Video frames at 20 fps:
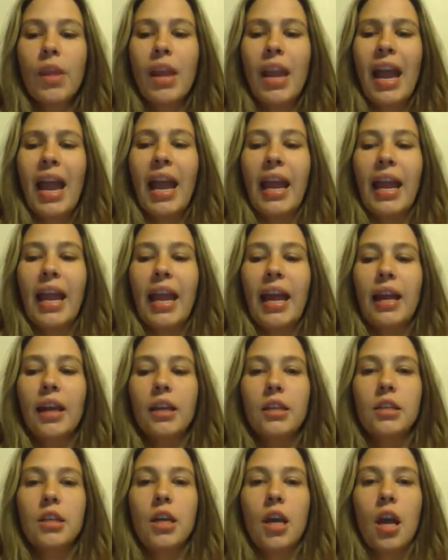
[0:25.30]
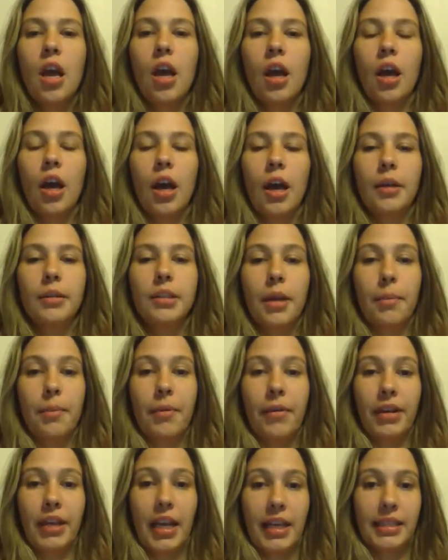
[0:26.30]
and some
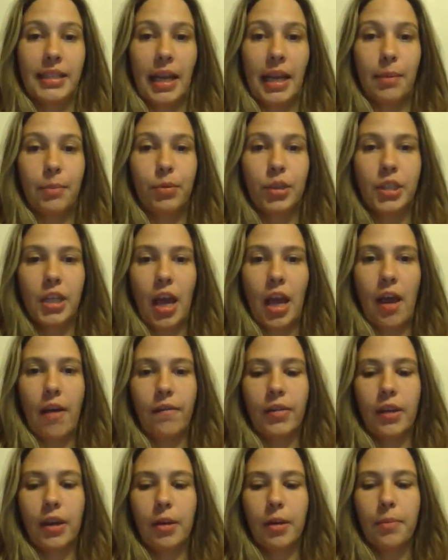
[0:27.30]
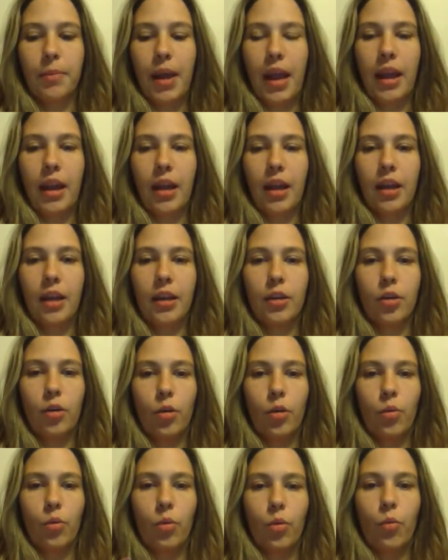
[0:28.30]
examples of them and
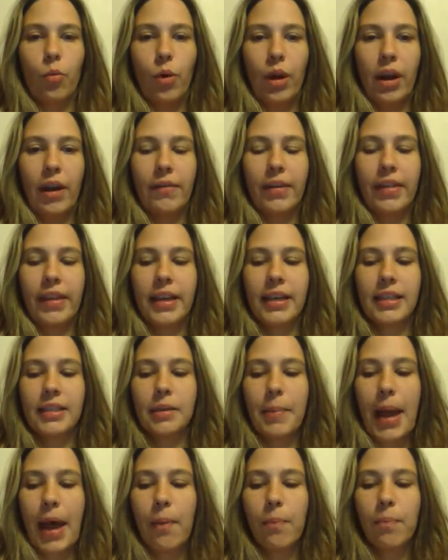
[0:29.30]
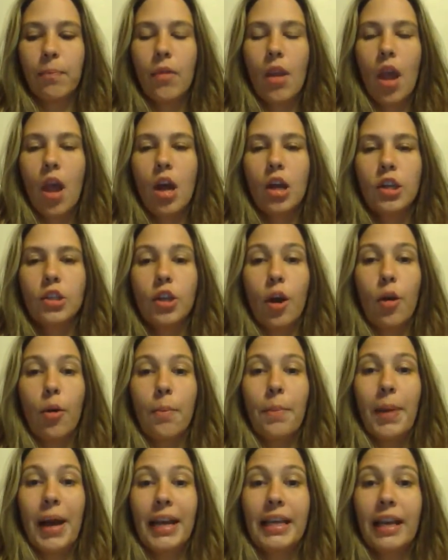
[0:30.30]
what everything is about. So
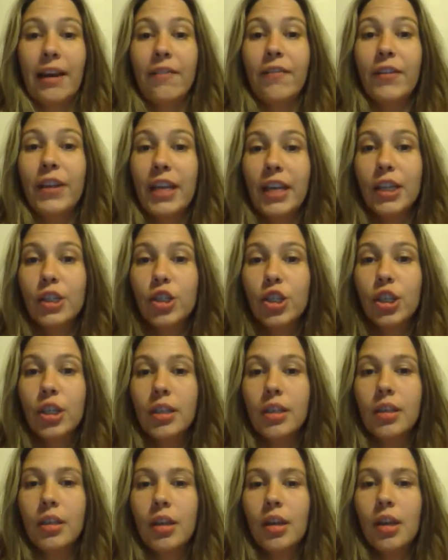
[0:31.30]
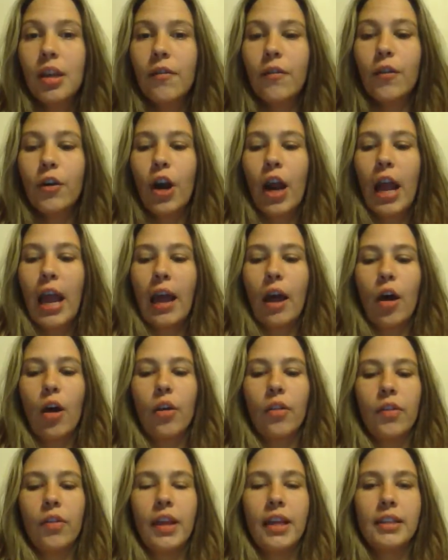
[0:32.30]
by definition, for
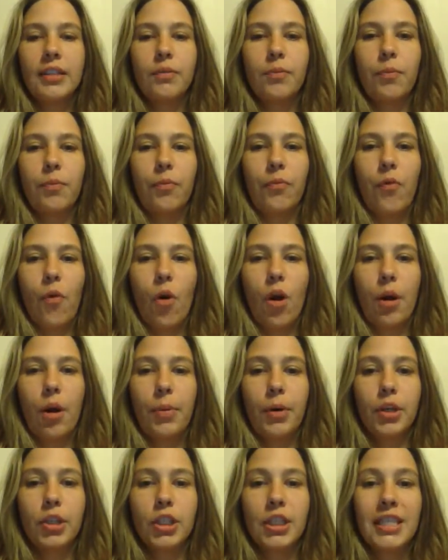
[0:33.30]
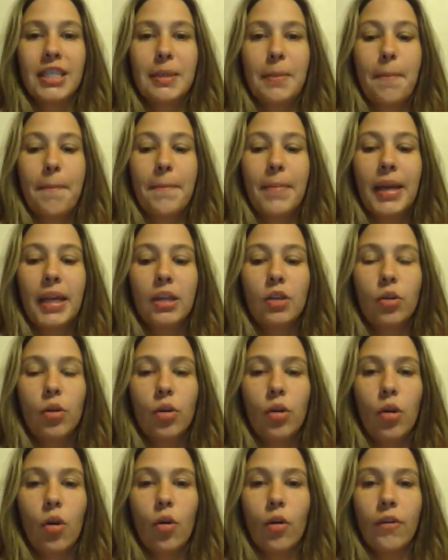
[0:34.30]
health, it's for a person's
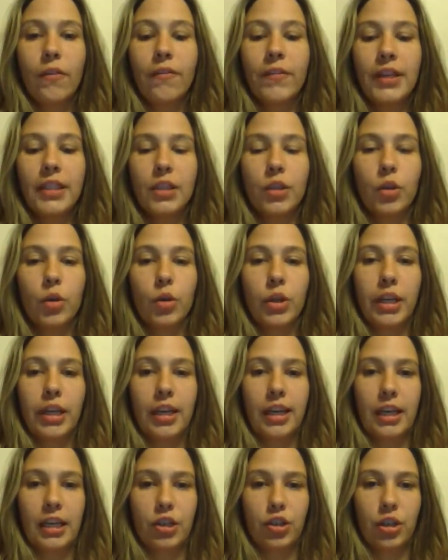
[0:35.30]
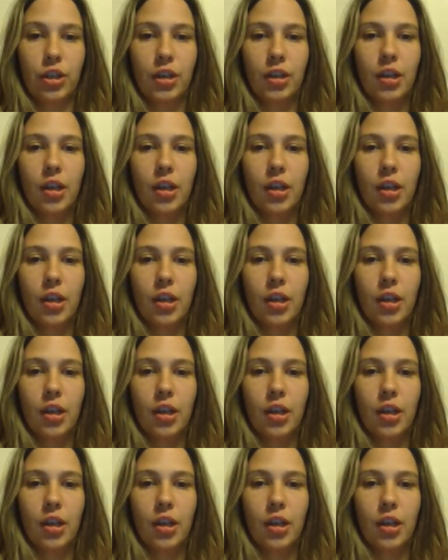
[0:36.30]
mental or physical condition.